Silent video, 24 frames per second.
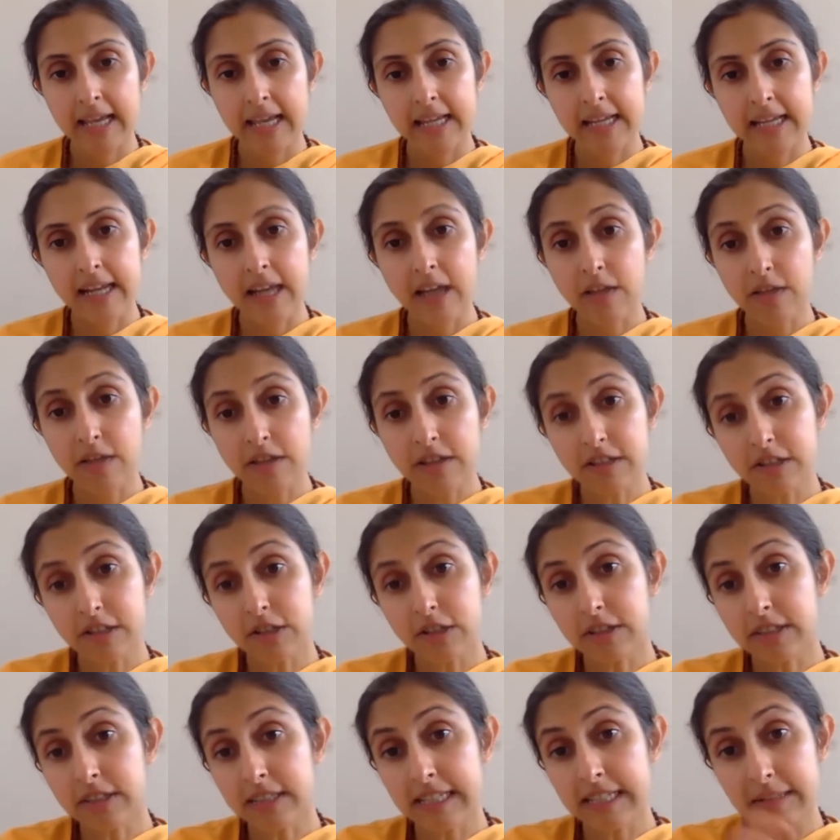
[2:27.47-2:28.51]
Now this
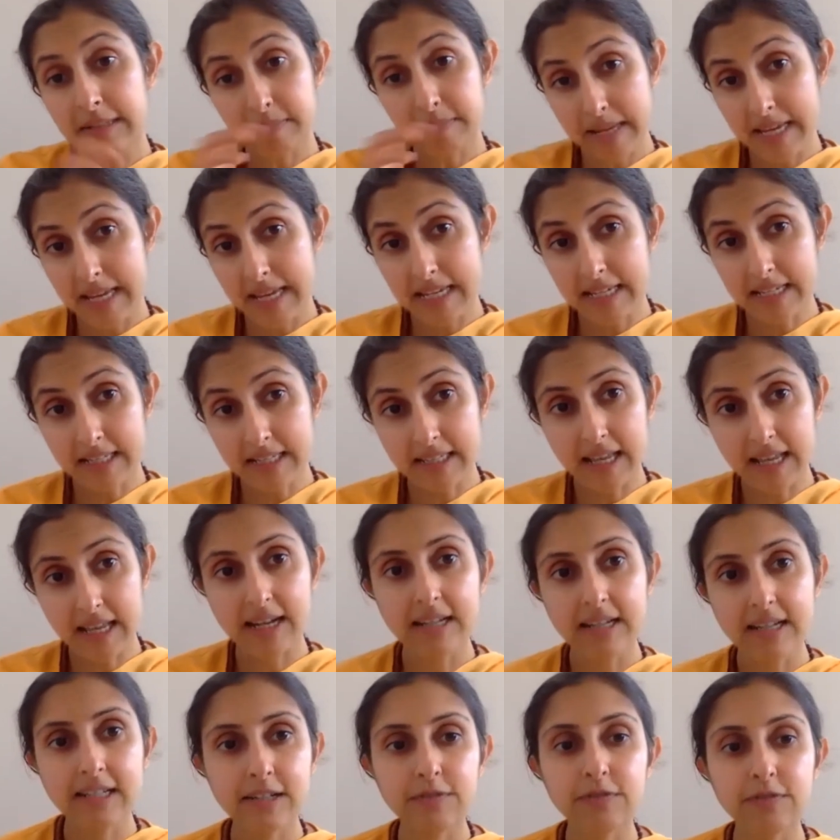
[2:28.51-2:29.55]
looks at peace in
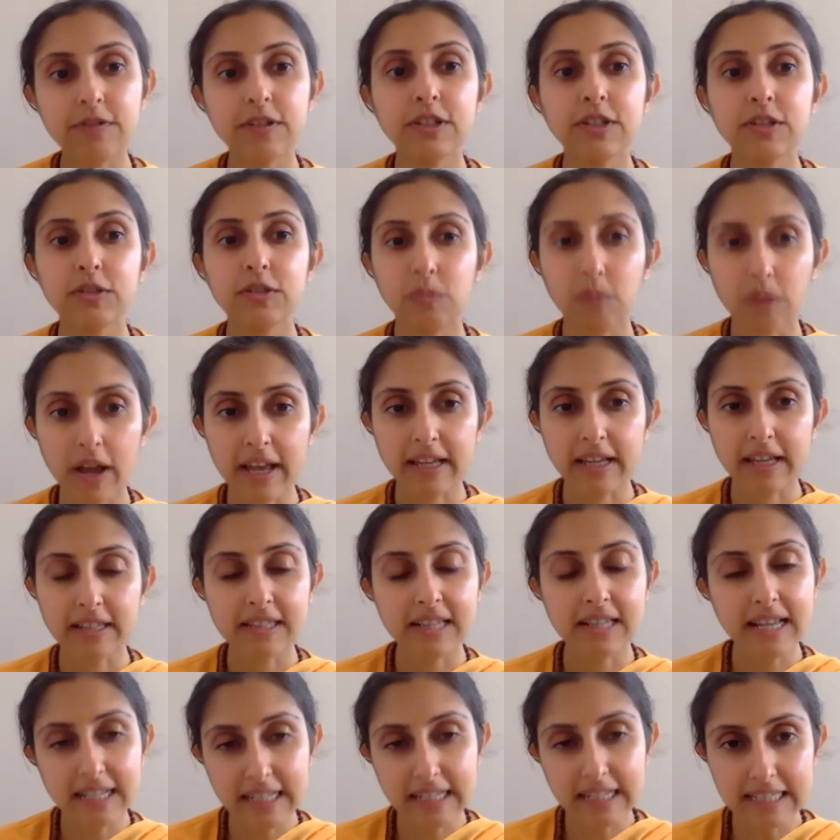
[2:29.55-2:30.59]
a different way,
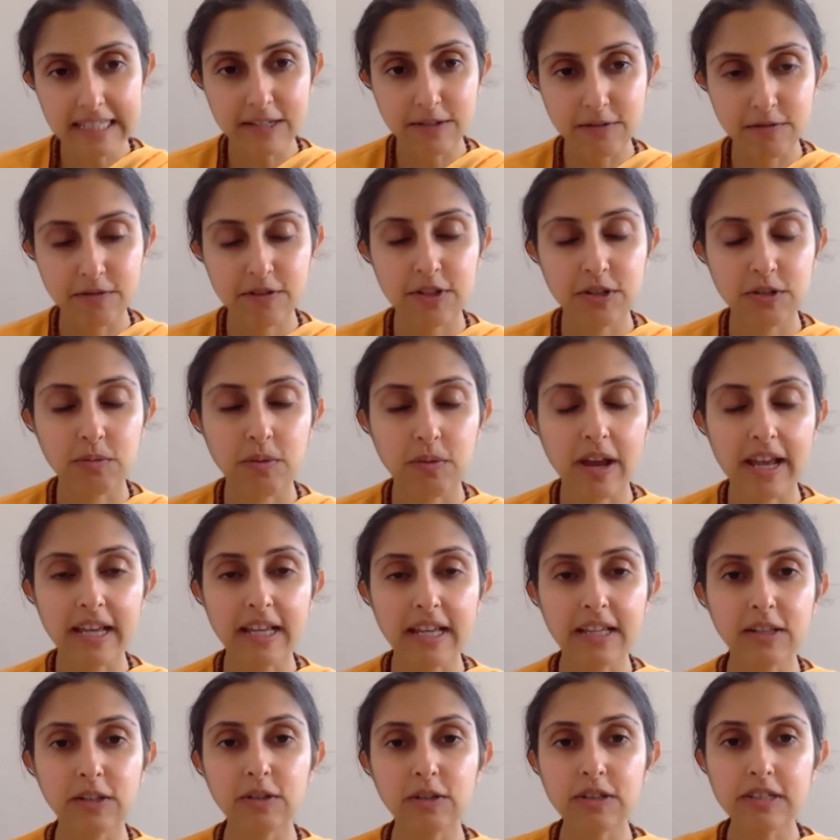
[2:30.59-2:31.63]
slightly different way.
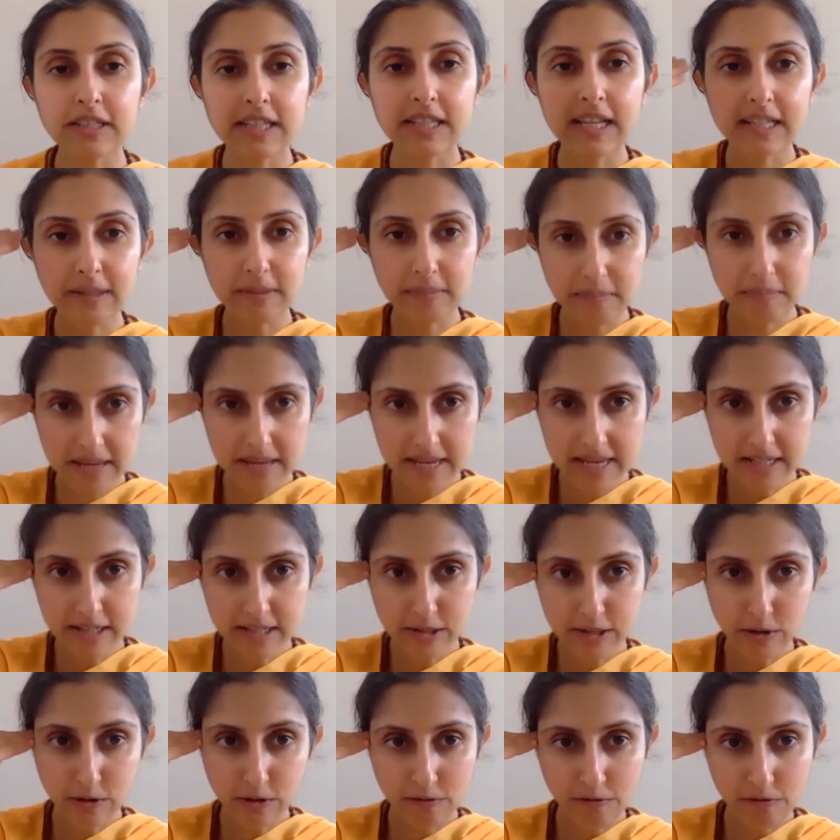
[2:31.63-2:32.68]
It looks at peace
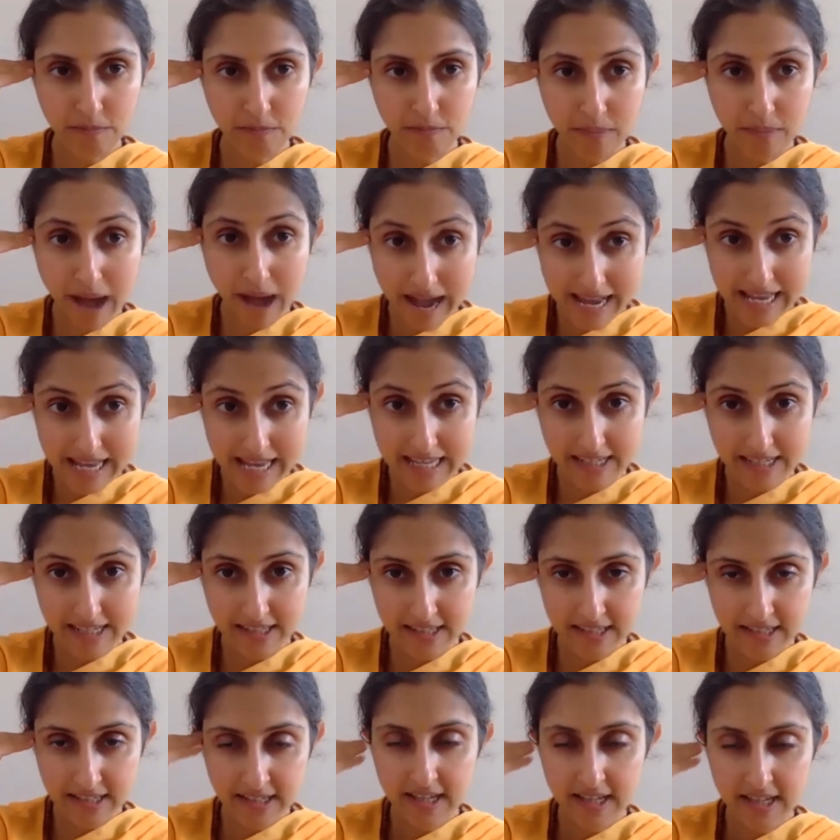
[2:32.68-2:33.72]
of mind.
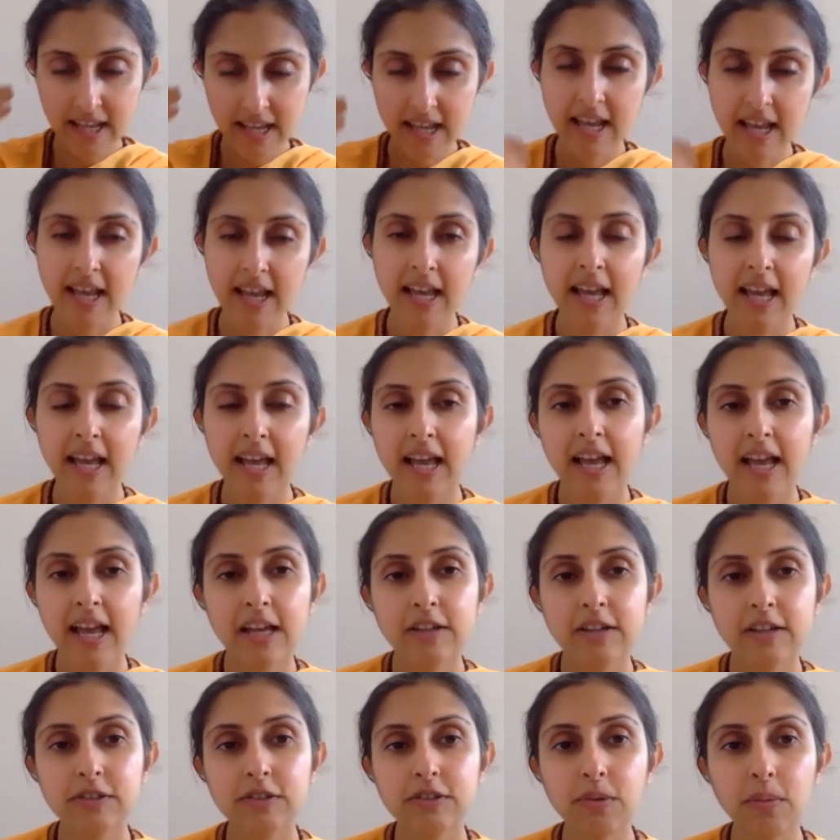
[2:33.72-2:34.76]

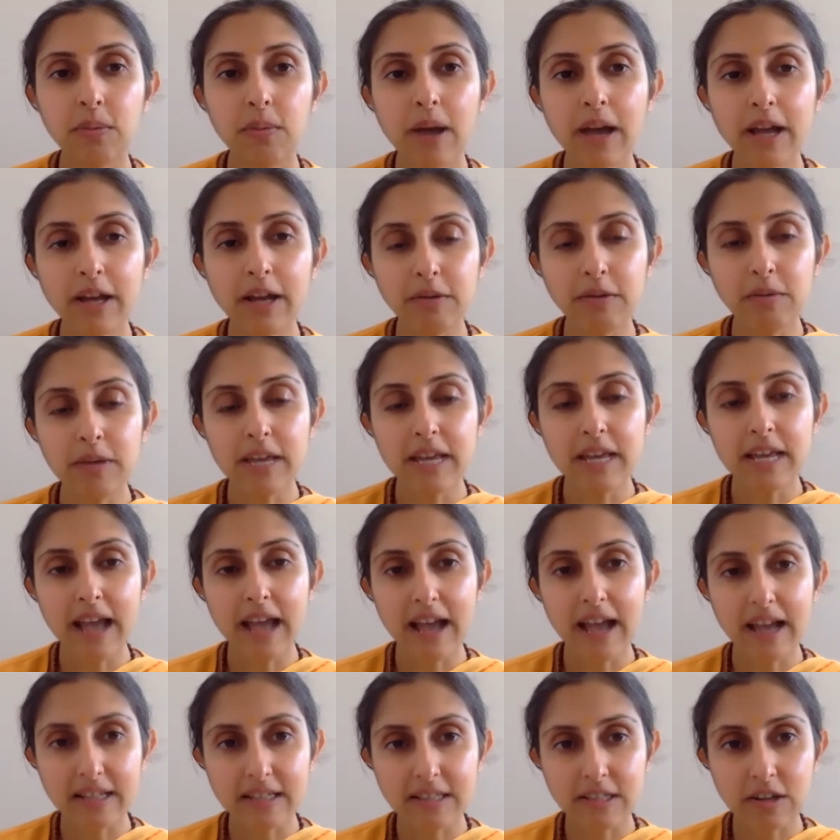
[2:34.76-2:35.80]
So when we
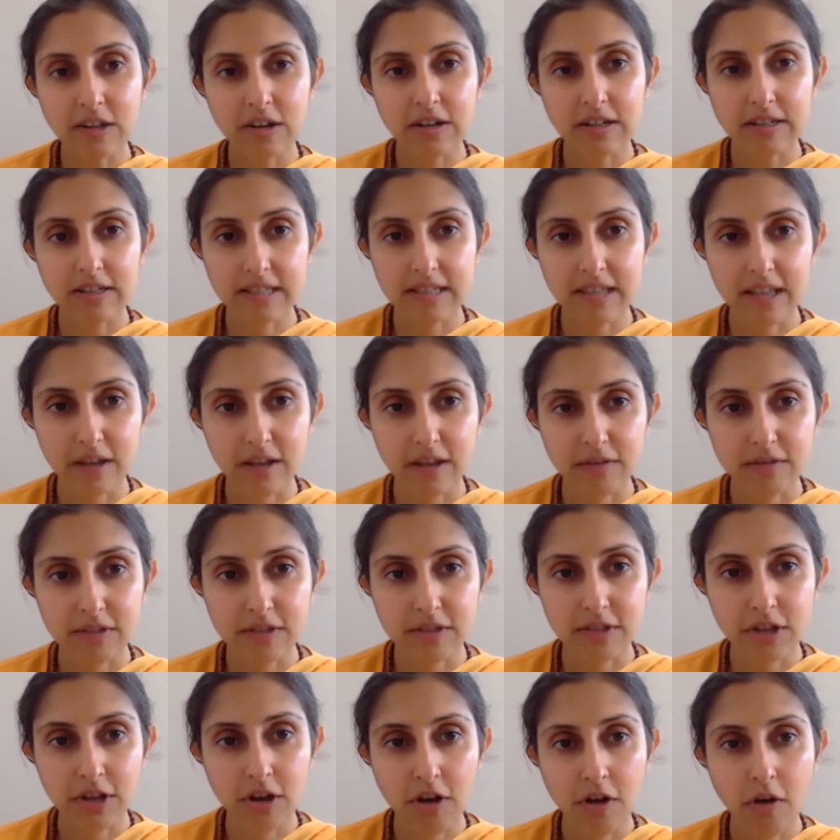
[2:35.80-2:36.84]
ask ourselves,
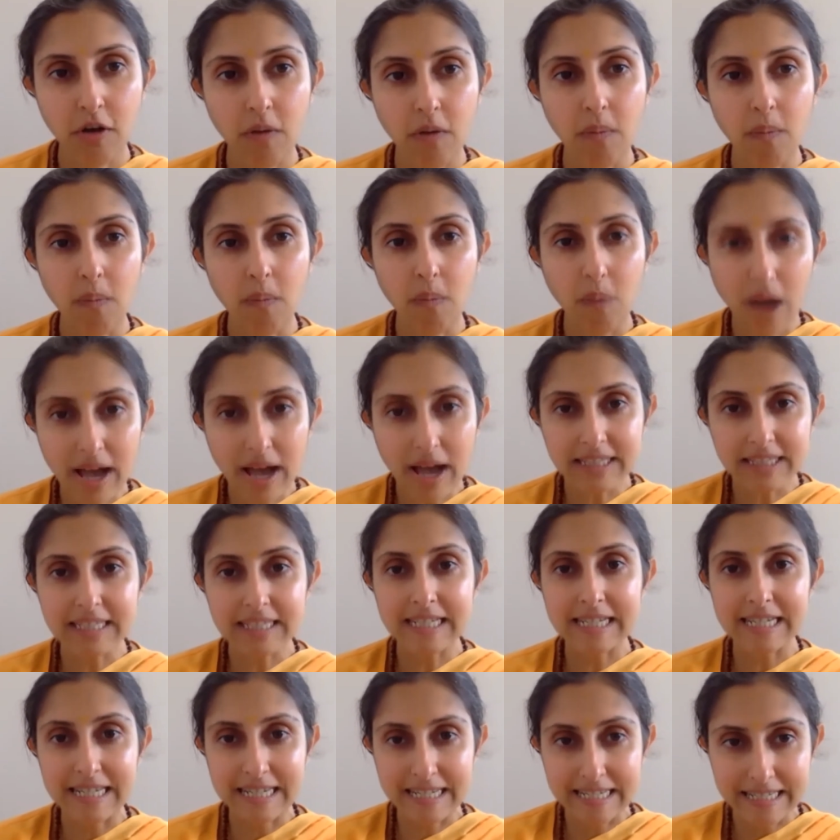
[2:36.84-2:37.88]
what
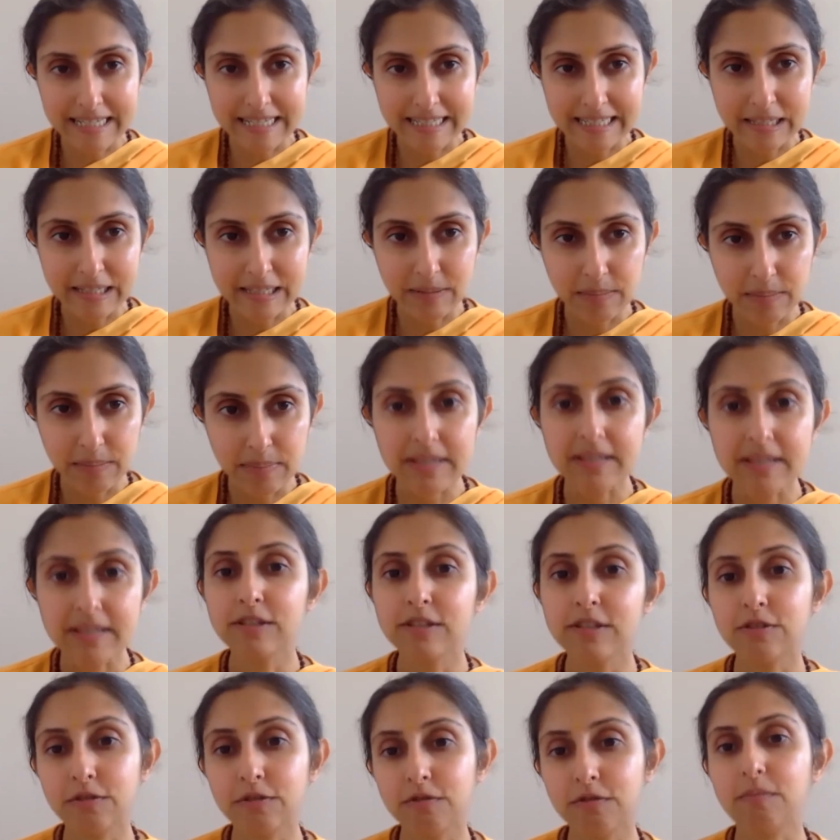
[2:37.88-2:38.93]
is
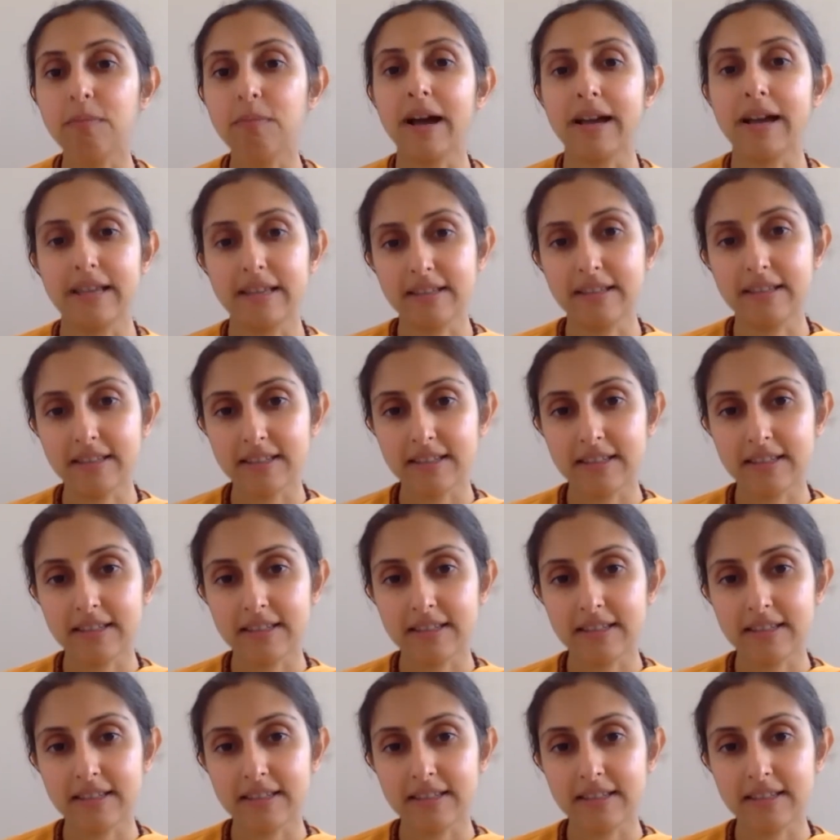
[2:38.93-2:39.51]
peace of mind?